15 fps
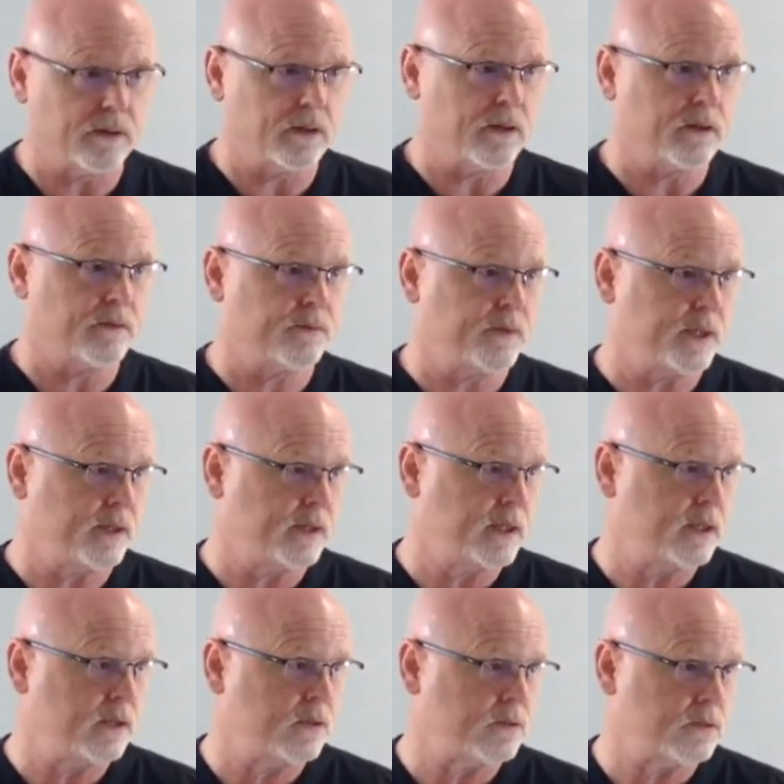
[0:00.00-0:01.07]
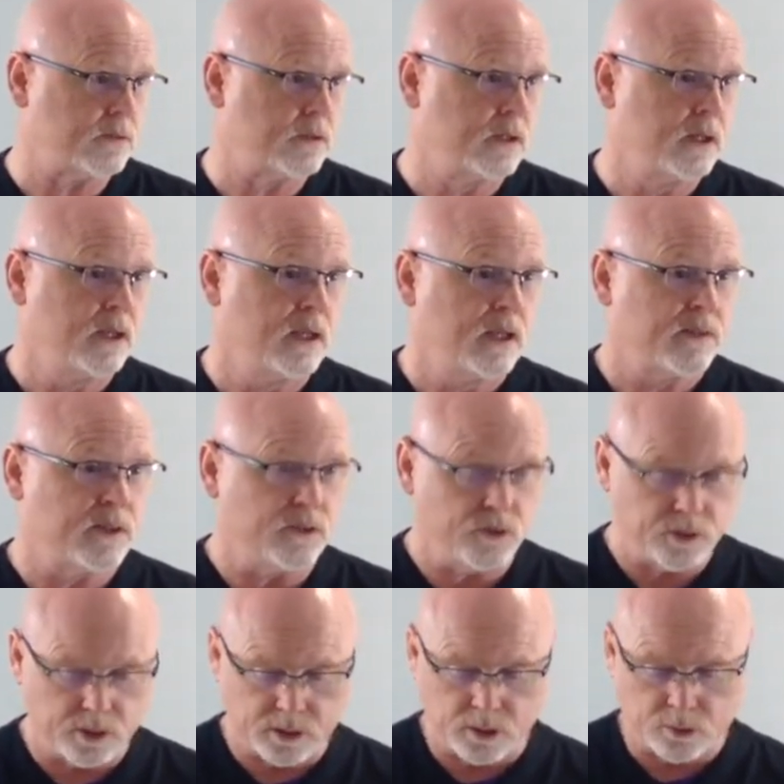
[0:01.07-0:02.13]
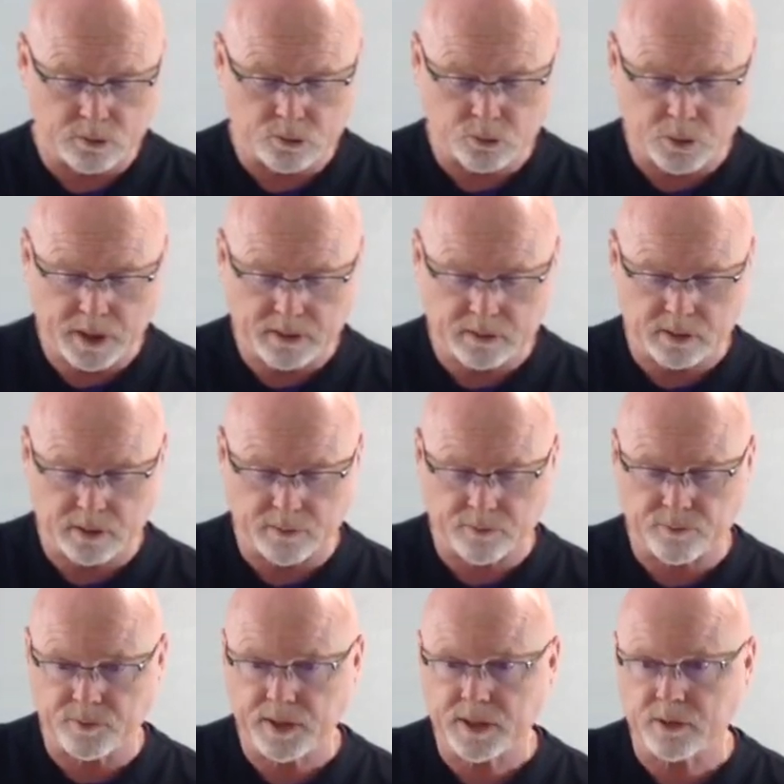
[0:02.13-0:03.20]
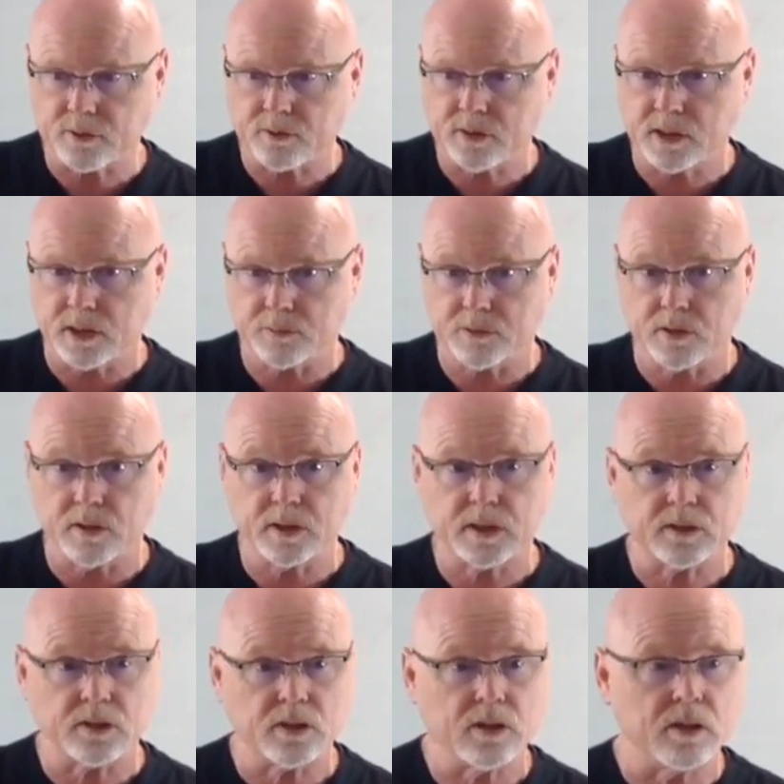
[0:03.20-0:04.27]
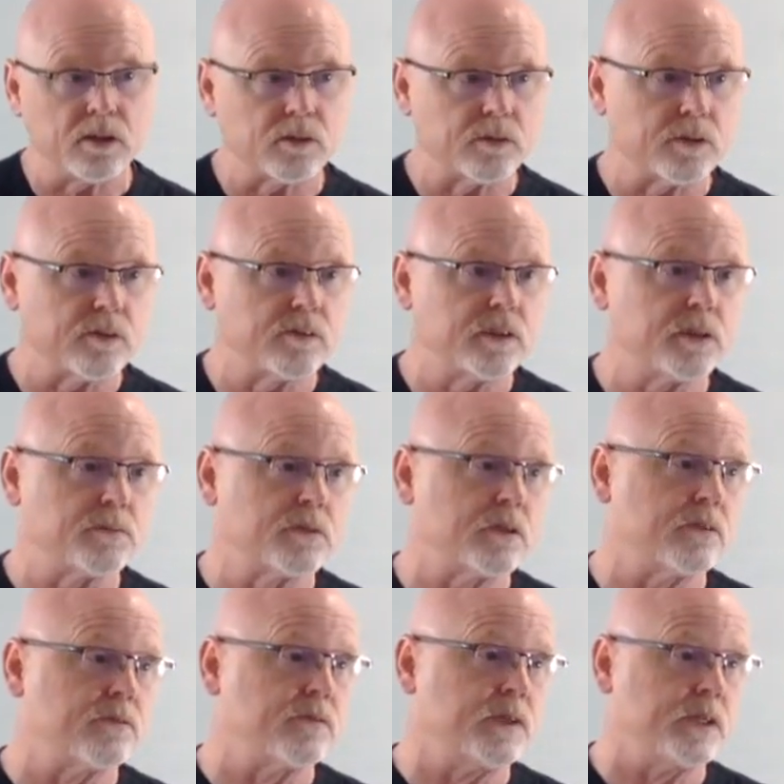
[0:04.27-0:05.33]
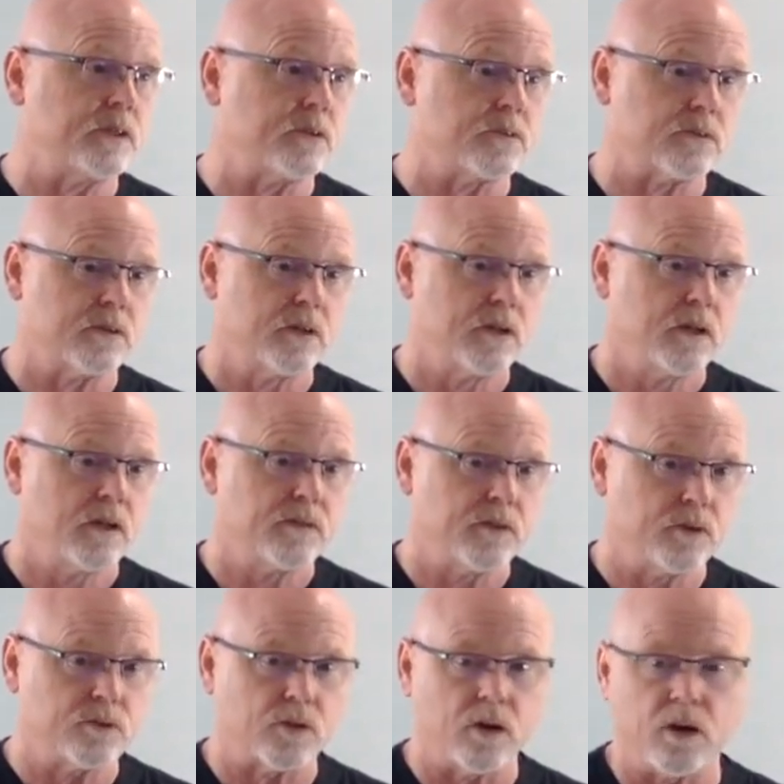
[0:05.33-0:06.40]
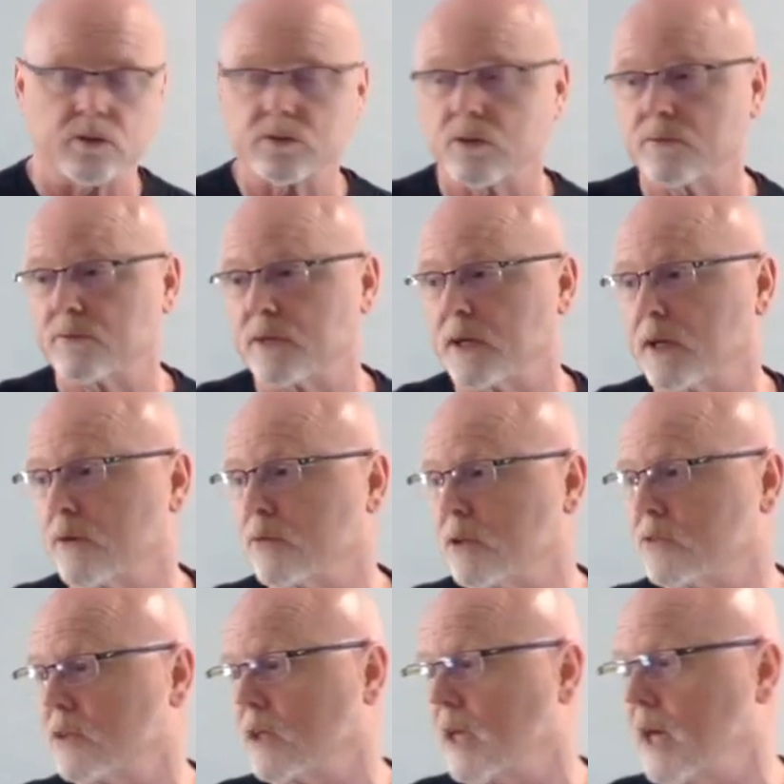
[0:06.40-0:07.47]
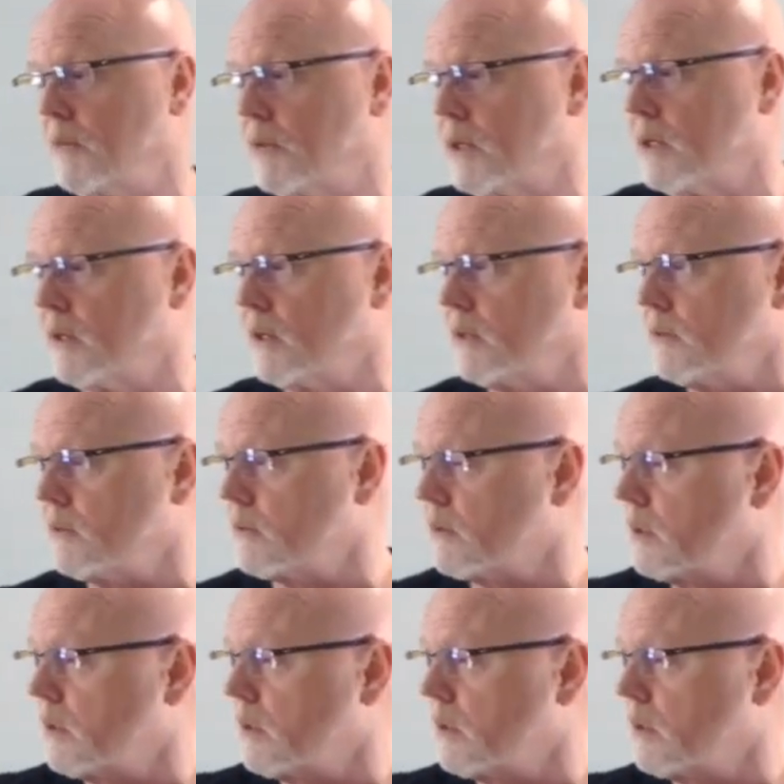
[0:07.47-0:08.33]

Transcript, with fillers: uh, fingernails, then you're going to go straight to the fingertips and look at the color of the tips of the fingers. Those are also very rich in capillaries.